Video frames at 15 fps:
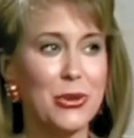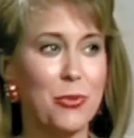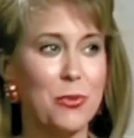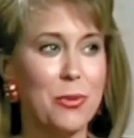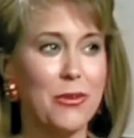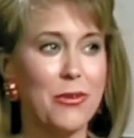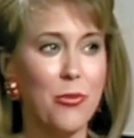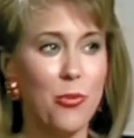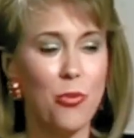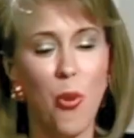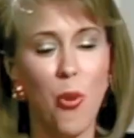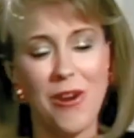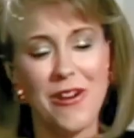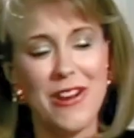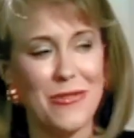give off
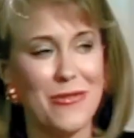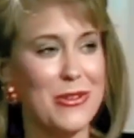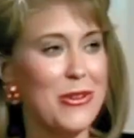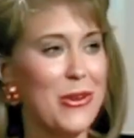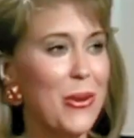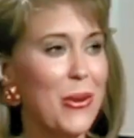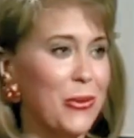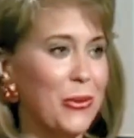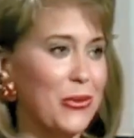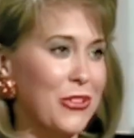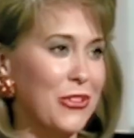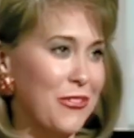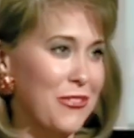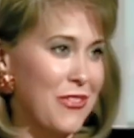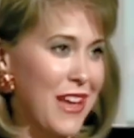strength. You
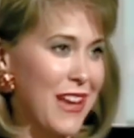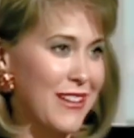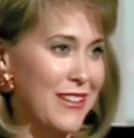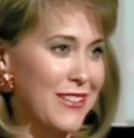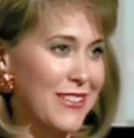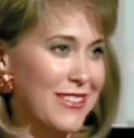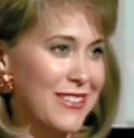really do.